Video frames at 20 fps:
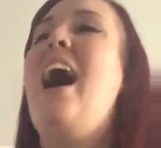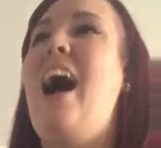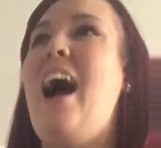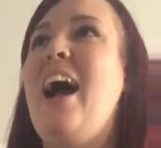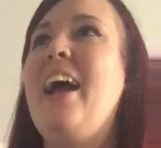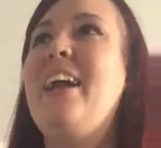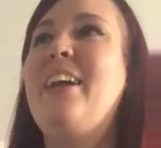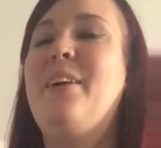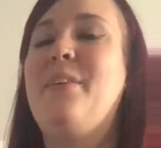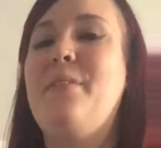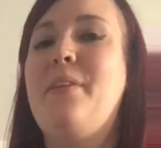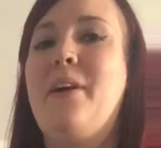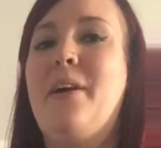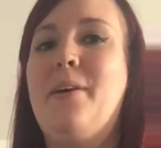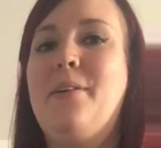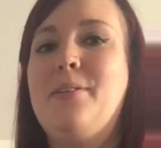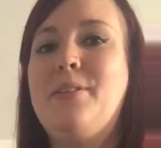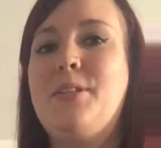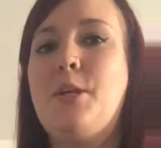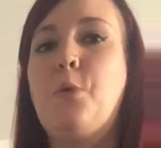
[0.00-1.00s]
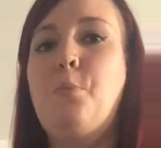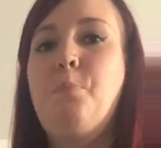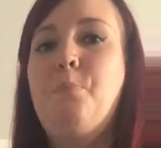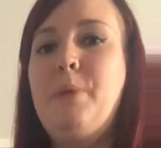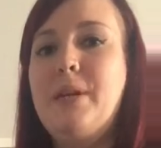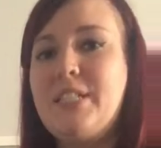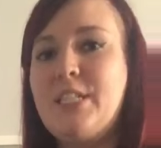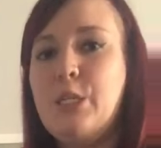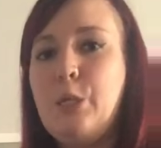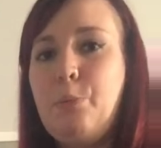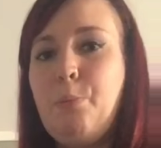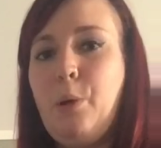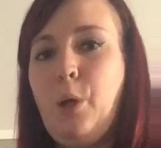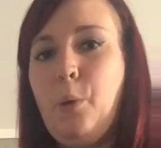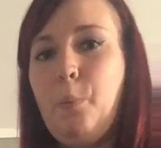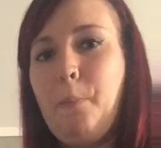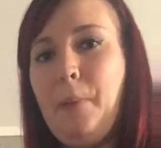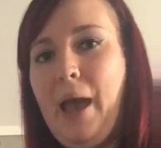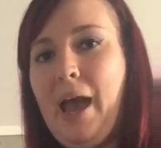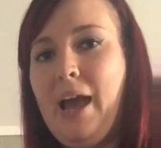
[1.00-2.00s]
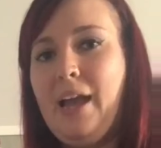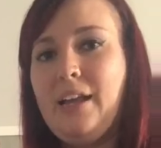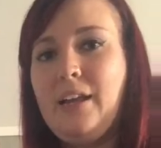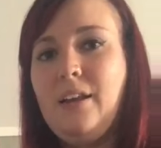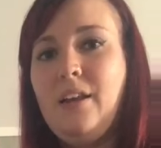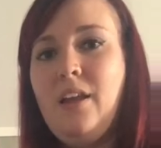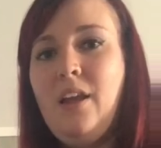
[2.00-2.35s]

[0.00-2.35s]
I don't know. So Bissell Bolt Pet,